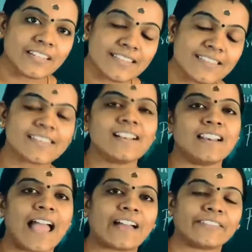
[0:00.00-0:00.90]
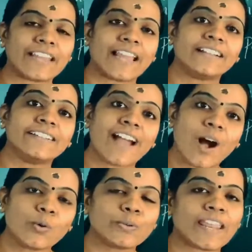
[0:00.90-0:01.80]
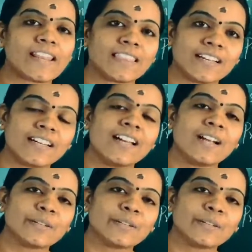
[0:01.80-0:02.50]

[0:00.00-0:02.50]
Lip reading: still having a doubt in the